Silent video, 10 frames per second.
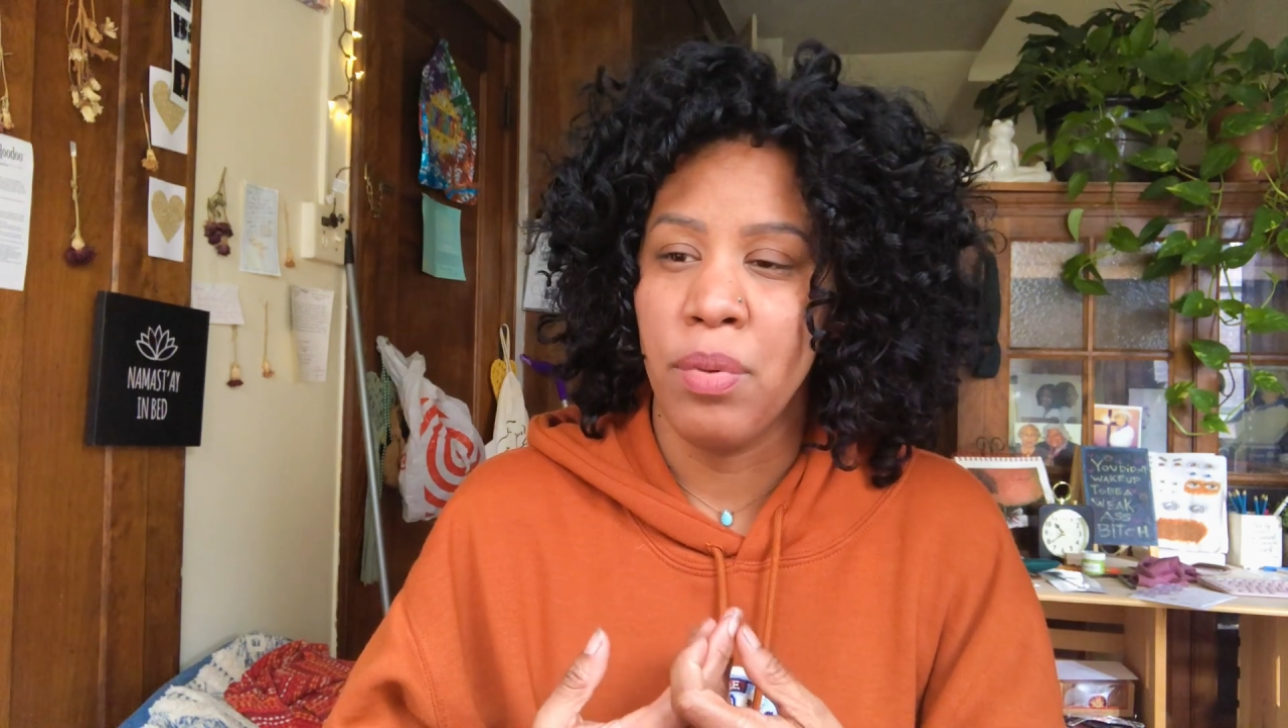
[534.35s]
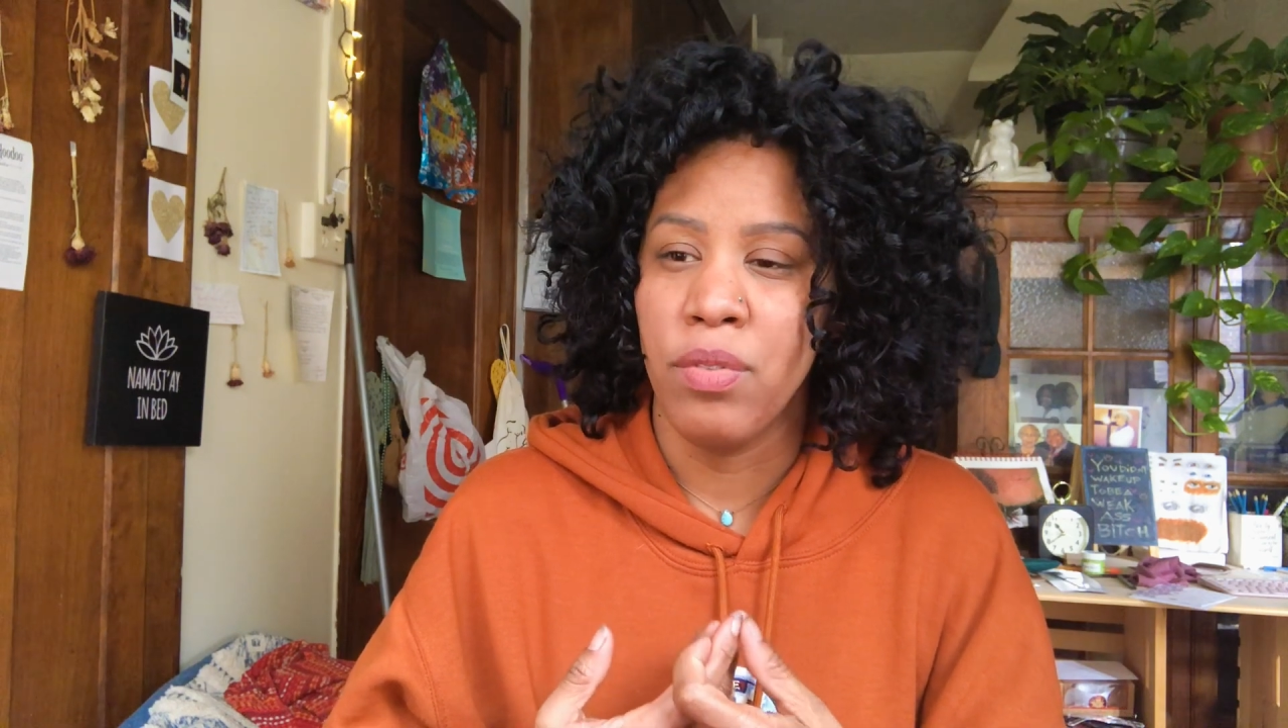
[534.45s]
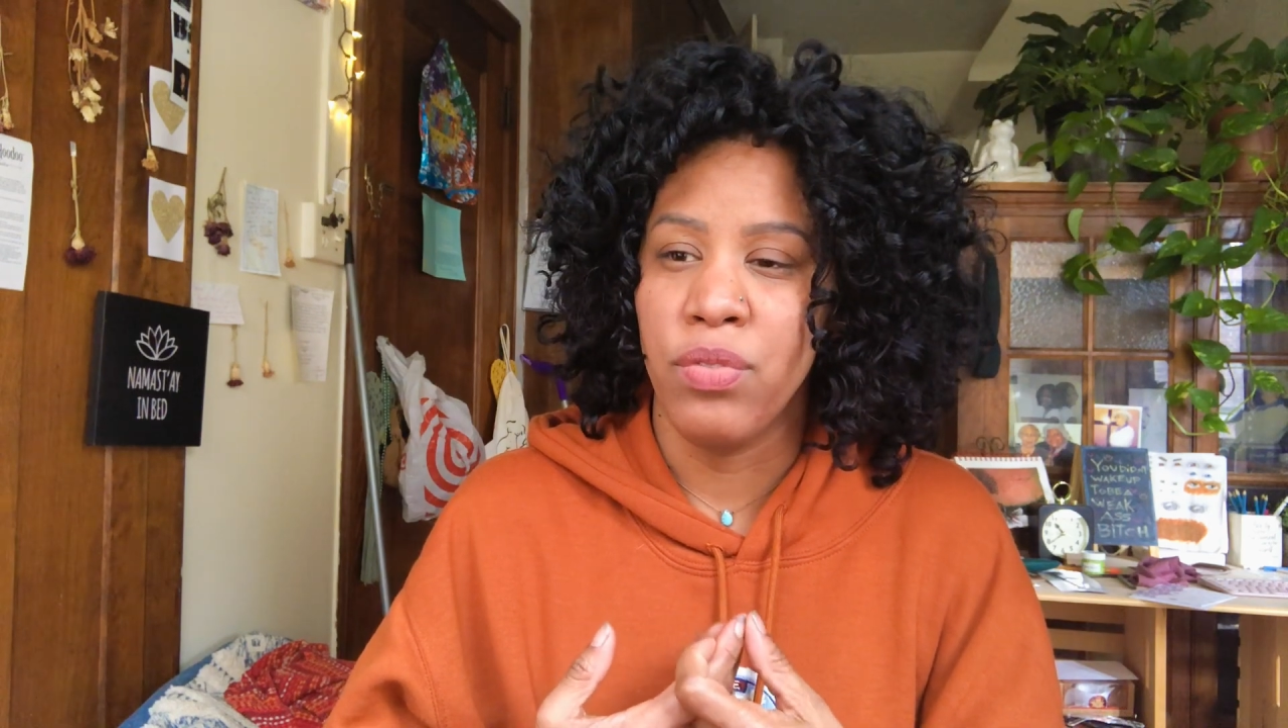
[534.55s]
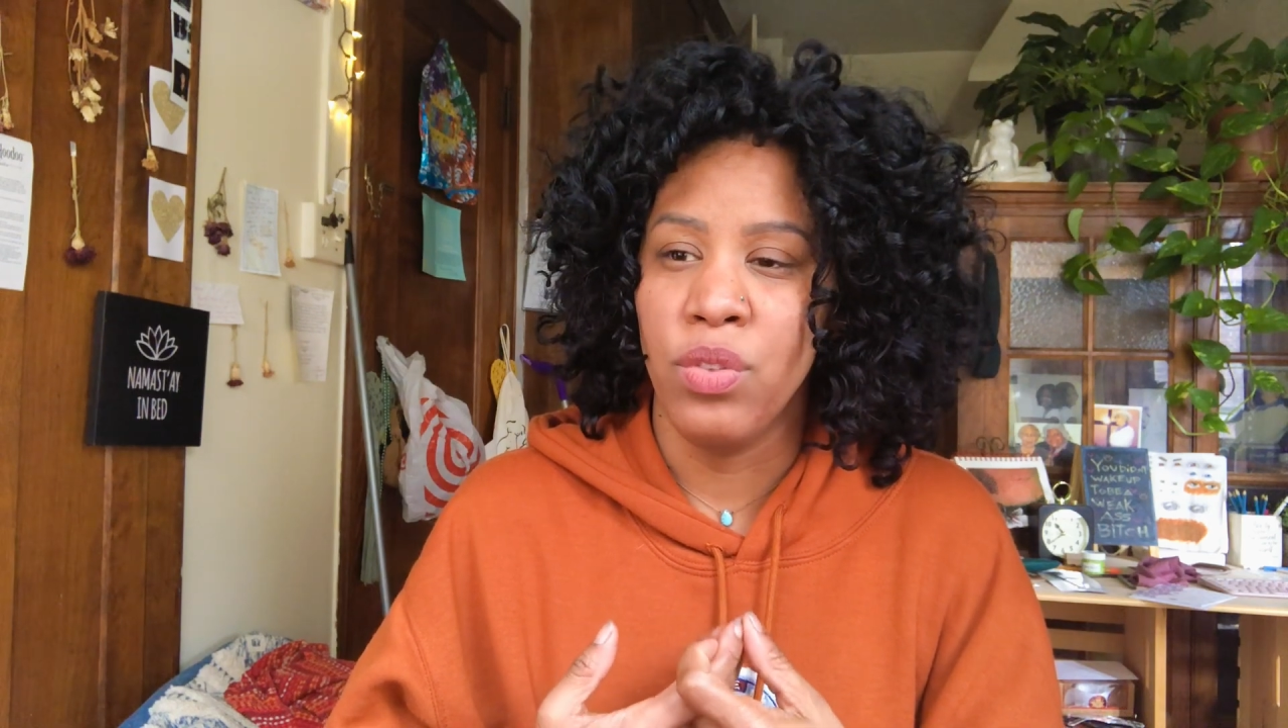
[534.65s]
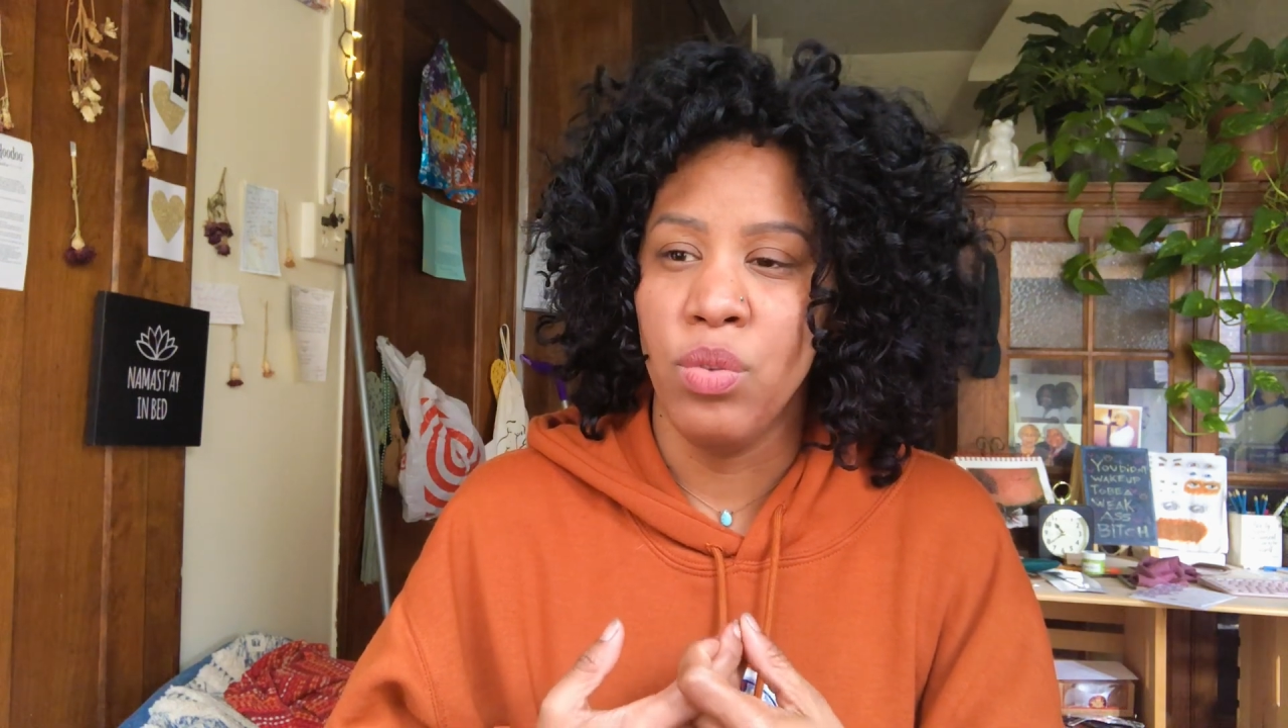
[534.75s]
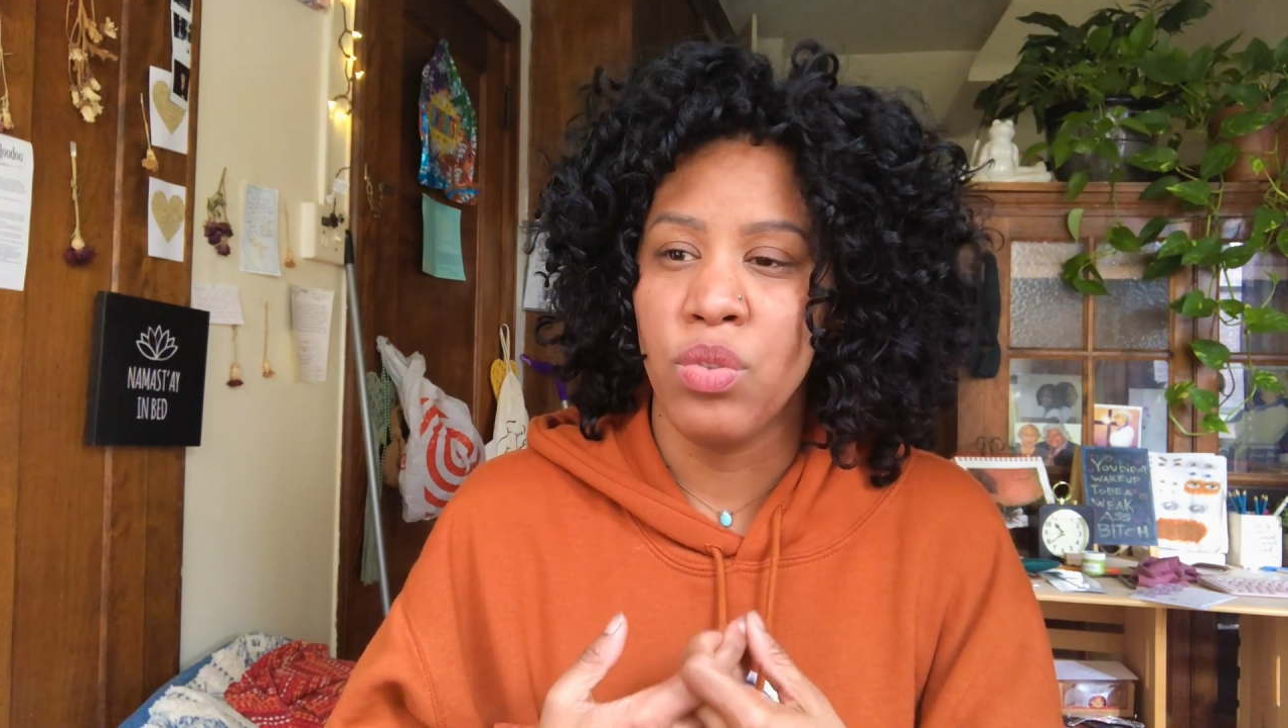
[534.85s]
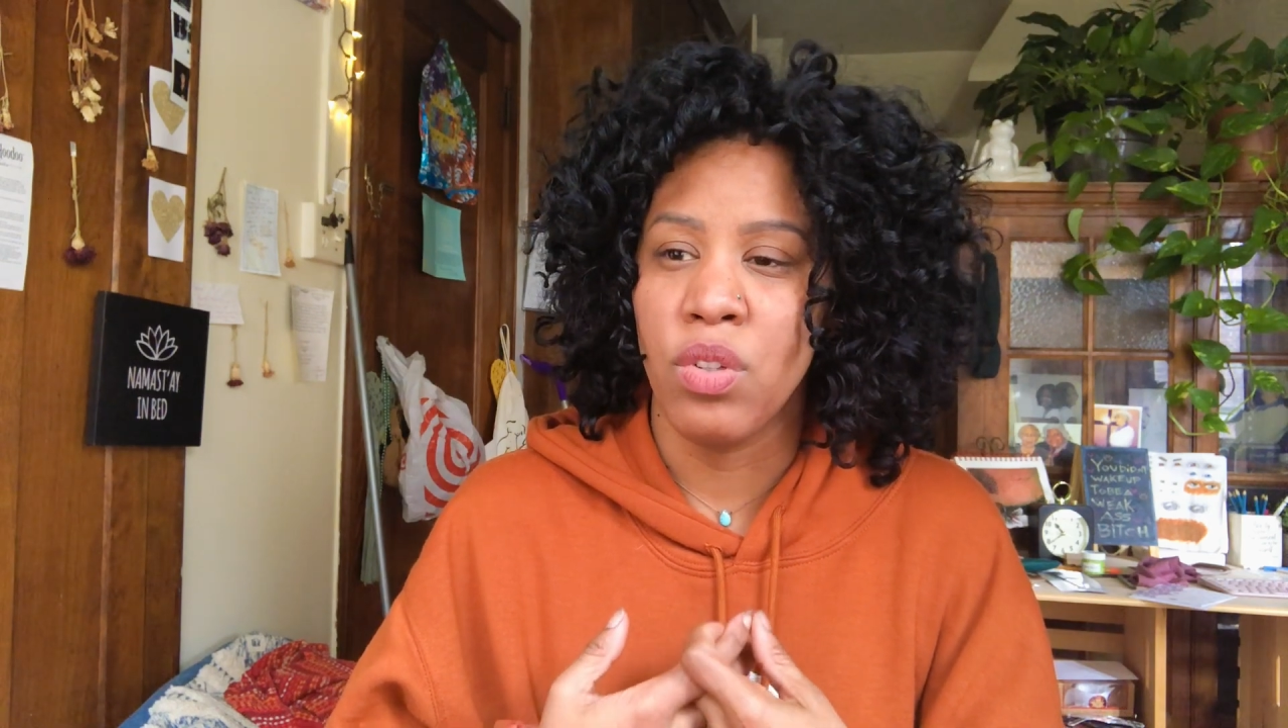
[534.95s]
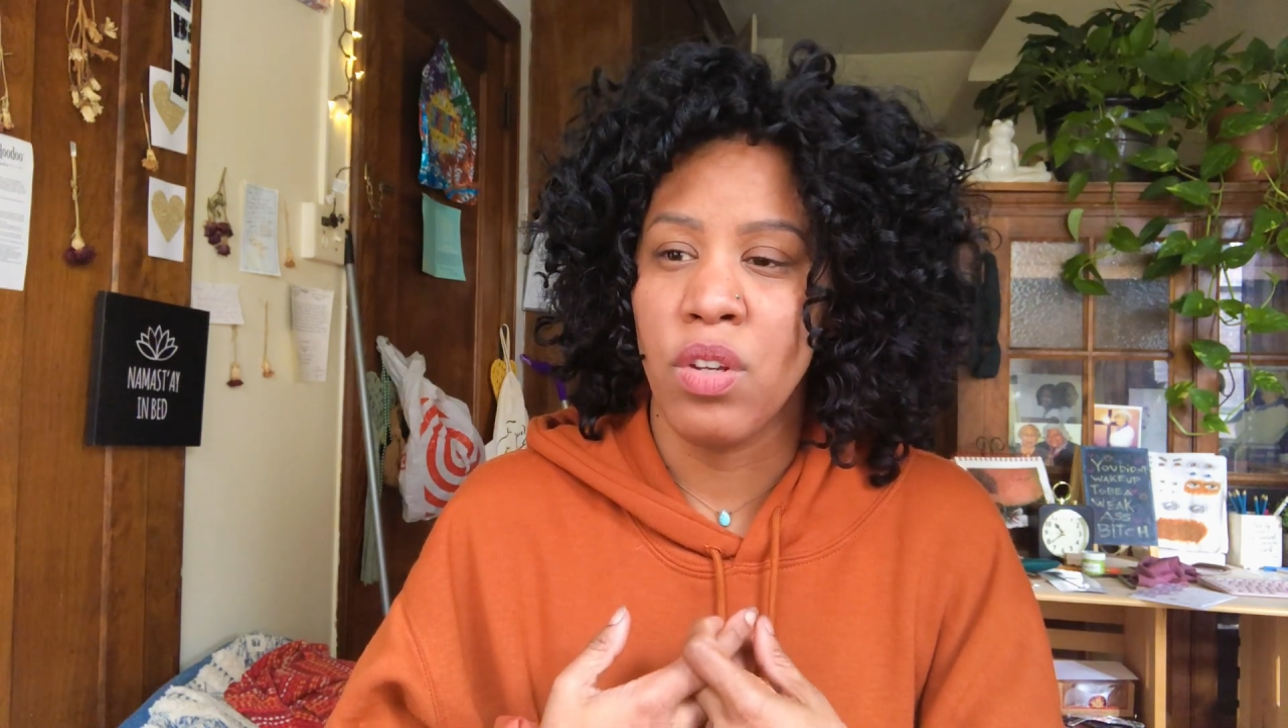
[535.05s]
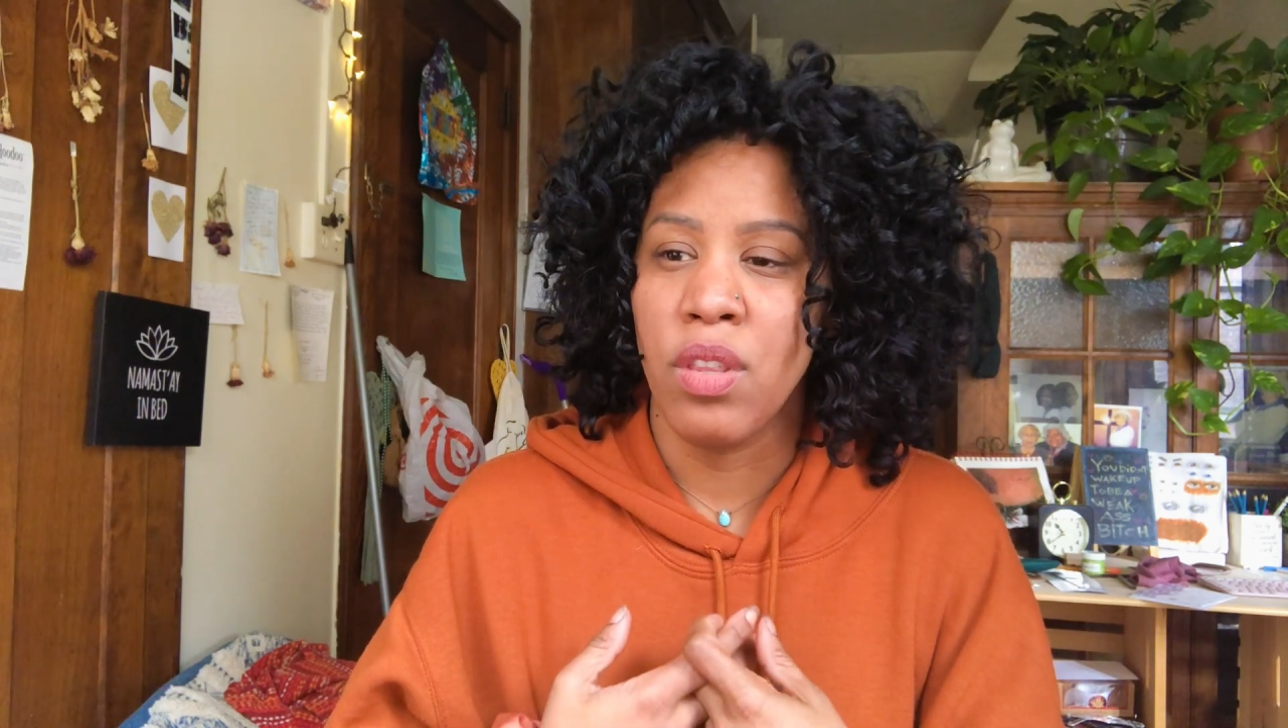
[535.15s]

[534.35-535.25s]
of future